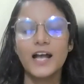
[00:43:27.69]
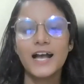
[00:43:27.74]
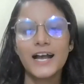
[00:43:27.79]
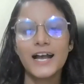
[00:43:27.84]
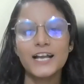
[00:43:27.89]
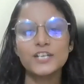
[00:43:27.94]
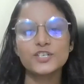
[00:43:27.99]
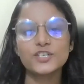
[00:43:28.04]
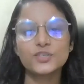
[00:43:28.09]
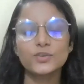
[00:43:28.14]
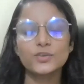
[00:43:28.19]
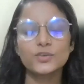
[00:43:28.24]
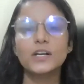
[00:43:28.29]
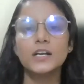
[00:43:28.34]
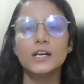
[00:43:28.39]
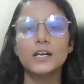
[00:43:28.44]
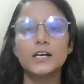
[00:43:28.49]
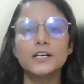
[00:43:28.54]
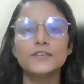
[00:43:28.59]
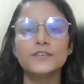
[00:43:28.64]
I should
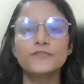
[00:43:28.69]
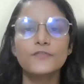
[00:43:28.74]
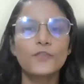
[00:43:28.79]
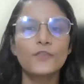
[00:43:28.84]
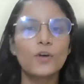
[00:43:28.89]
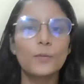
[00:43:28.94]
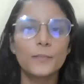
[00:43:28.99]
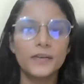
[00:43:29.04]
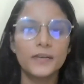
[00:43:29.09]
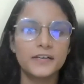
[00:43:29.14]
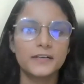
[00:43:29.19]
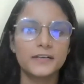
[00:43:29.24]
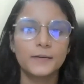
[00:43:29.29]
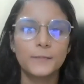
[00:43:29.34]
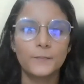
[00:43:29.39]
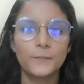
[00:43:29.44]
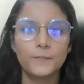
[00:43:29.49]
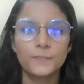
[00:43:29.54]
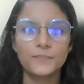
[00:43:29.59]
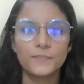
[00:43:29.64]
learn from it.
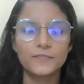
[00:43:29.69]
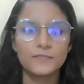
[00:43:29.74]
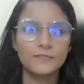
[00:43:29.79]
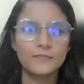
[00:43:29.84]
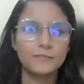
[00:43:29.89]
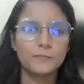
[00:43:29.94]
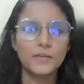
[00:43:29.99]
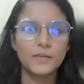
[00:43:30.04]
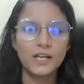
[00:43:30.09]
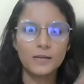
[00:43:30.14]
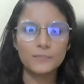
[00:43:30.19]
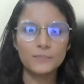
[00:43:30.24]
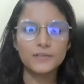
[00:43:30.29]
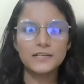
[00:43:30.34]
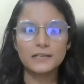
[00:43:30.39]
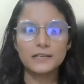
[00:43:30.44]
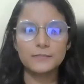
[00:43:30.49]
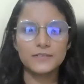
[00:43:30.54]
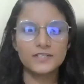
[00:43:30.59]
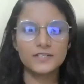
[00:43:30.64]
Become a
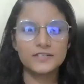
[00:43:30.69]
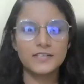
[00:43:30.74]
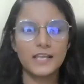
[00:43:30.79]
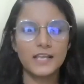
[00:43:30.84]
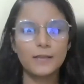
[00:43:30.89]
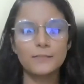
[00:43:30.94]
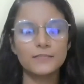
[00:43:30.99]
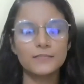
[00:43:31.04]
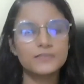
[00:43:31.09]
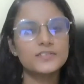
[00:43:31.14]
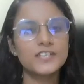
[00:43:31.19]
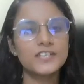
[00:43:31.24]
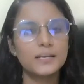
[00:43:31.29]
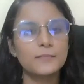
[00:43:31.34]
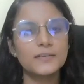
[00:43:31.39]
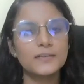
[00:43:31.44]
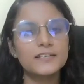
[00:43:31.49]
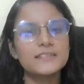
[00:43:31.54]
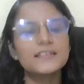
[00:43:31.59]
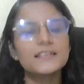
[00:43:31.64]
little bit
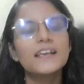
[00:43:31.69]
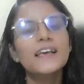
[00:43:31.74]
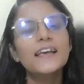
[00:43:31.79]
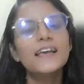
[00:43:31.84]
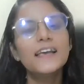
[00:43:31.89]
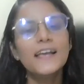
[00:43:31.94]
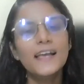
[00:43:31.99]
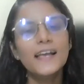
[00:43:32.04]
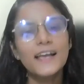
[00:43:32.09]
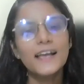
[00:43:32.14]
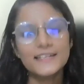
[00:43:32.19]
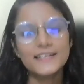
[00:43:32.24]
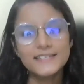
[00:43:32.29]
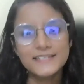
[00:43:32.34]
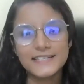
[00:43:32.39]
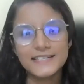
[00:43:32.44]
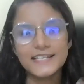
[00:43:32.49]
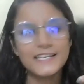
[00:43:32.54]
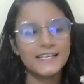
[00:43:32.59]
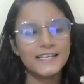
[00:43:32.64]
shameless and
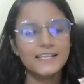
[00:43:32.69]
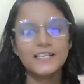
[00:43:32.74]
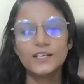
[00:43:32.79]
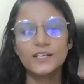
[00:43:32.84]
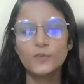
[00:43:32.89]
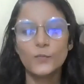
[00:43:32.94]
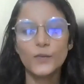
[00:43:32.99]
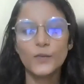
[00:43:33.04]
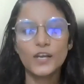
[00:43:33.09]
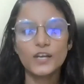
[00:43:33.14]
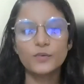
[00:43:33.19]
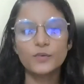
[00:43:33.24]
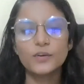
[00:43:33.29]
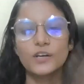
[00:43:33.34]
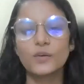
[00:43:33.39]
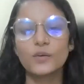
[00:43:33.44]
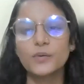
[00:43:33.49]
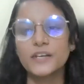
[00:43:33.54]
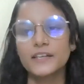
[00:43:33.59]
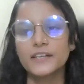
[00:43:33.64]
see where you
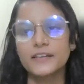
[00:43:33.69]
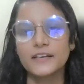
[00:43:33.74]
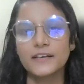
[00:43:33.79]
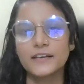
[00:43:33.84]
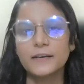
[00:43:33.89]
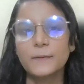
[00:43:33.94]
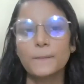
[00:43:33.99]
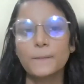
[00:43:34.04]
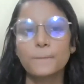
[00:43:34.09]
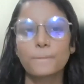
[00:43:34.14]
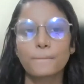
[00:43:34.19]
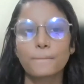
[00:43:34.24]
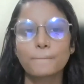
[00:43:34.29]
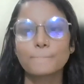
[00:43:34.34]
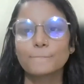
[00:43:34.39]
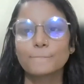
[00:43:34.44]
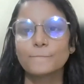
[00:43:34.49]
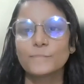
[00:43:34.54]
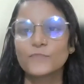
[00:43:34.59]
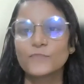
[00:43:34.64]
are going then.
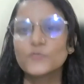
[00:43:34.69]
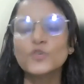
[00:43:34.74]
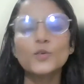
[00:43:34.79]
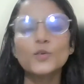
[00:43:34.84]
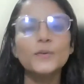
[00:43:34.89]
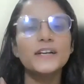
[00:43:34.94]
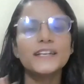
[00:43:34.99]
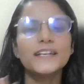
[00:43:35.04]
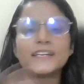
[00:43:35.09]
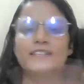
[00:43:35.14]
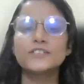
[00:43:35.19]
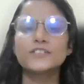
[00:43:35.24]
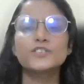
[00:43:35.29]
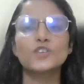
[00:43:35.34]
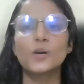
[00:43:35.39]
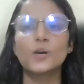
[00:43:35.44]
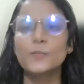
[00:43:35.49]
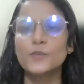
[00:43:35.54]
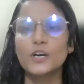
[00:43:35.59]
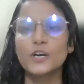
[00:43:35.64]
Nobody can
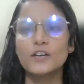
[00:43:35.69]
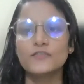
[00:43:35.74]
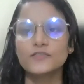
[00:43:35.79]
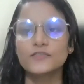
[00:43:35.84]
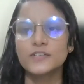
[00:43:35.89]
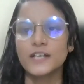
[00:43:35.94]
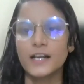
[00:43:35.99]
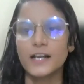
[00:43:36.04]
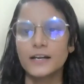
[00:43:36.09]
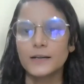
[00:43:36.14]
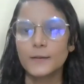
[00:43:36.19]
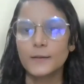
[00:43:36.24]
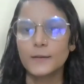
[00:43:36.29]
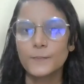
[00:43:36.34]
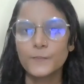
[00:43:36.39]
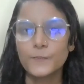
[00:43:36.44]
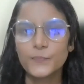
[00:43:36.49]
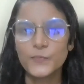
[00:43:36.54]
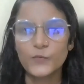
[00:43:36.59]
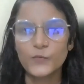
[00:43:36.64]
stop you after that.
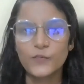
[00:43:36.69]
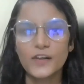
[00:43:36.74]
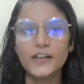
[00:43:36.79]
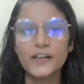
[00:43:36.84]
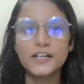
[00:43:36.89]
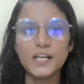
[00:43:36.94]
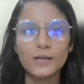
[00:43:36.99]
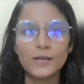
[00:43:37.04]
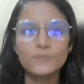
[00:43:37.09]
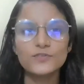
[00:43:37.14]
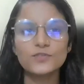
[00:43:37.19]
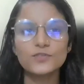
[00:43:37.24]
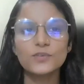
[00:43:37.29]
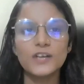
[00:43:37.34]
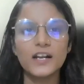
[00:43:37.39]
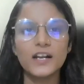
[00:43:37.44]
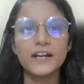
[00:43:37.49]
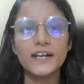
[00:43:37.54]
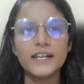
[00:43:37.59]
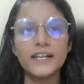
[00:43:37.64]
When it comes to
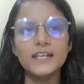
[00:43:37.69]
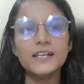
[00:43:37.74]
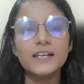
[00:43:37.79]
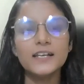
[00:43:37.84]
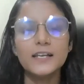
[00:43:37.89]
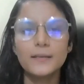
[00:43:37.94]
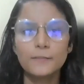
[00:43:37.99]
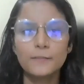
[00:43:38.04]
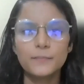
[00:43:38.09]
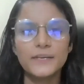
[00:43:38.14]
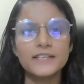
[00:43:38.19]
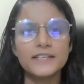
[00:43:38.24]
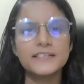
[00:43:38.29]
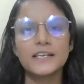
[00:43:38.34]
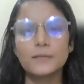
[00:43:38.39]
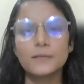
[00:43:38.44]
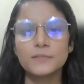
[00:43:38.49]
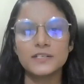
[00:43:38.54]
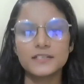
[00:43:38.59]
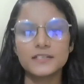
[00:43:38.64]
learning, be
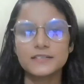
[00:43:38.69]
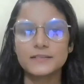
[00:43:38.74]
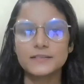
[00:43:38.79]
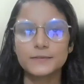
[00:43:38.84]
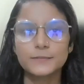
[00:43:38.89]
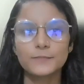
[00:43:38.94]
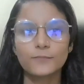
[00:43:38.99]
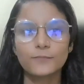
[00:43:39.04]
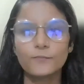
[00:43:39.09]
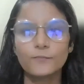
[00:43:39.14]
shameless.